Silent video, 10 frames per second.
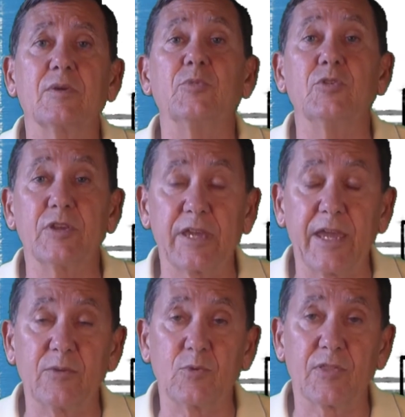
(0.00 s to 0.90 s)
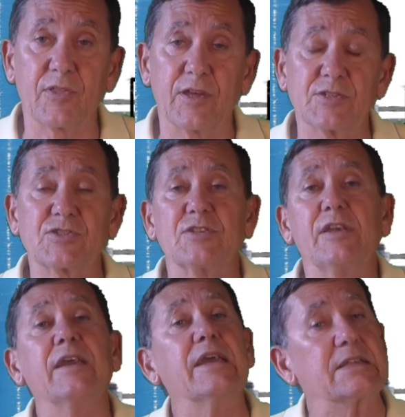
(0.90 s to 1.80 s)
communicate with us
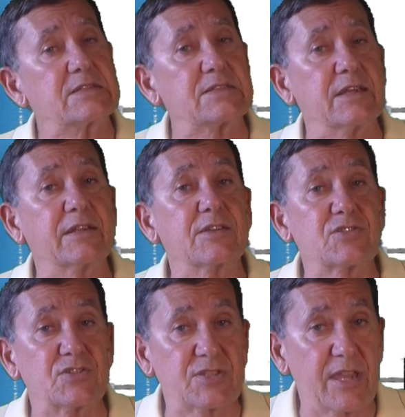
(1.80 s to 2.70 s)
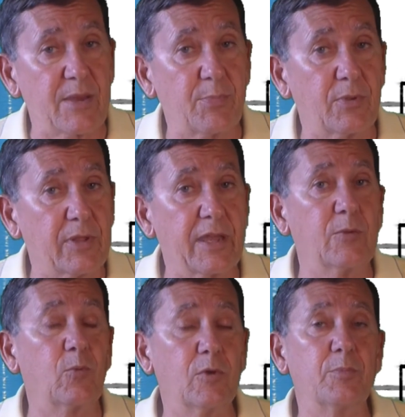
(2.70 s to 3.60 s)
and send us a sample
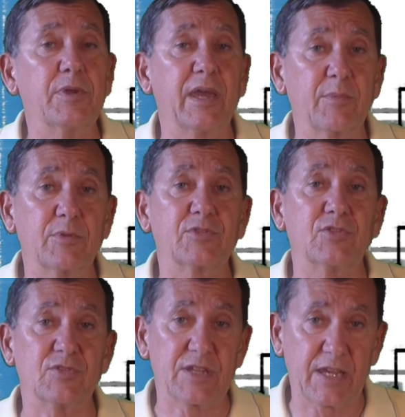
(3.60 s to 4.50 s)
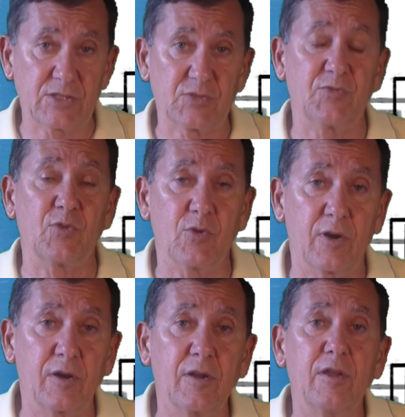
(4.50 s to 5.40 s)
and we'll be able to test
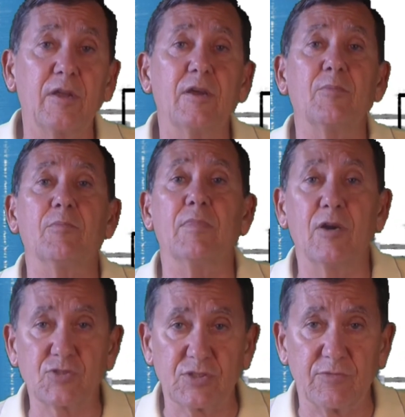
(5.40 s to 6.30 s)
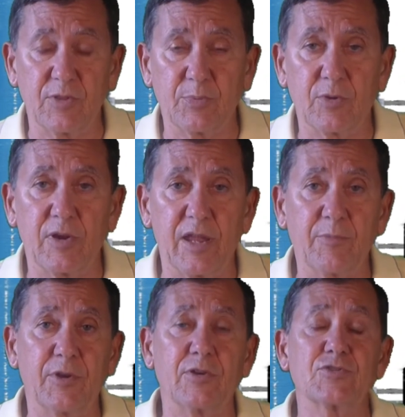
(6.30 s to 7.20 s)
for most of the
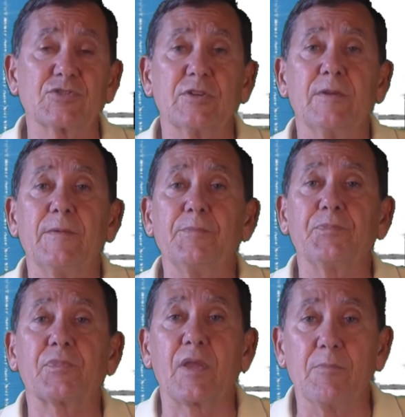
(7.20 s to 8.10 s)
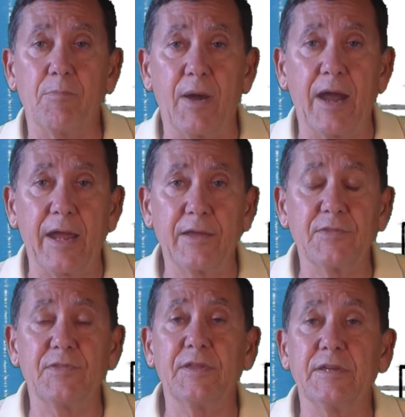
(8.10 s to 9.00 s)
parameters
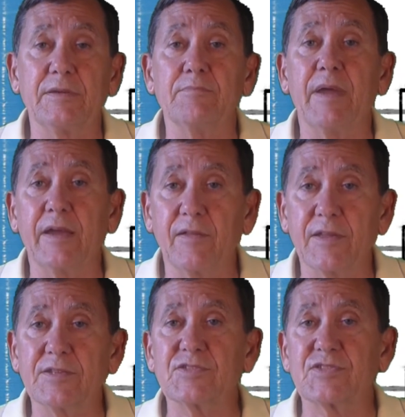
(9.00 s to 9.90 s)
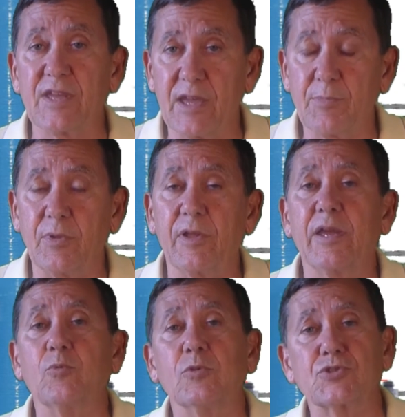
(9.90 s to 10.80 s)
by the mail-in sample
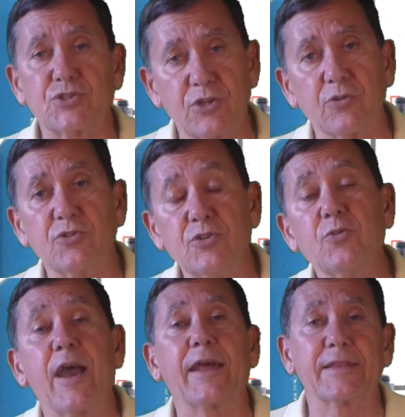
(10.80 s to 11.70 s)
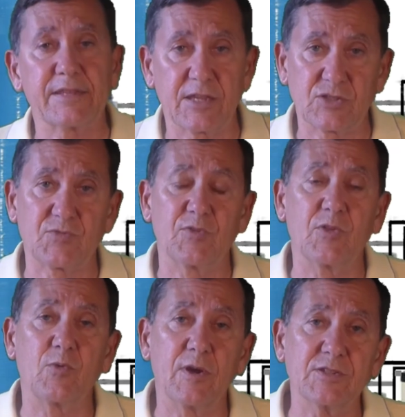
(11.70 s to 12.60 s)
and we'll show you how to test for
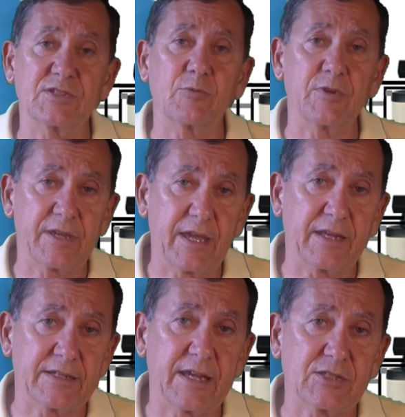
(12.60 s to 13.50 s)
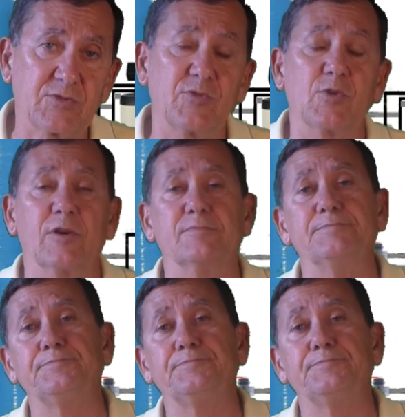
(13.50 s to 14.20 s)
the ones that we can't test for.